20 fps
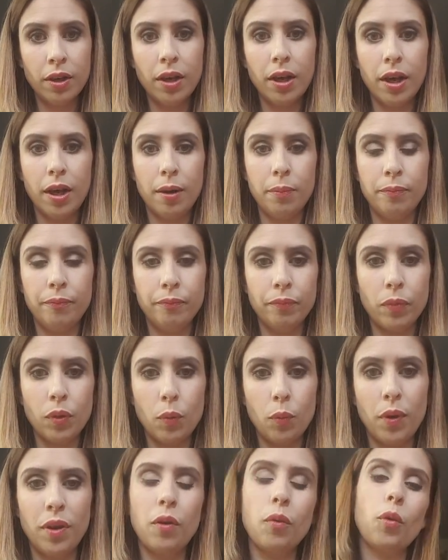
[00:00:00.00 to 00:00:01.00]
when
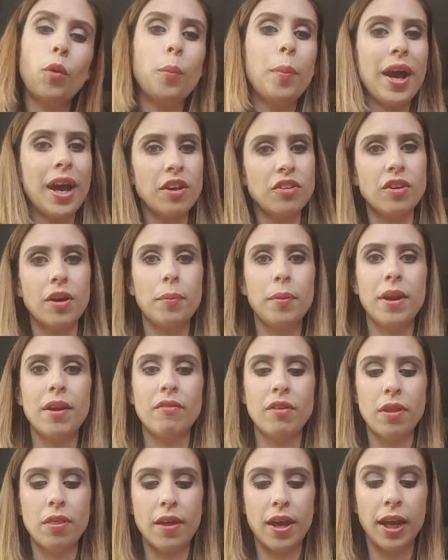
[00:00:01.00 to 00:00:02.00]
they're all packed up and
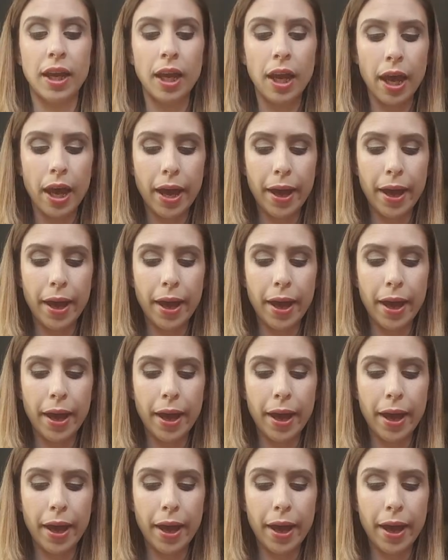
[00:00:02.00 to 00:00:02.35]
everything.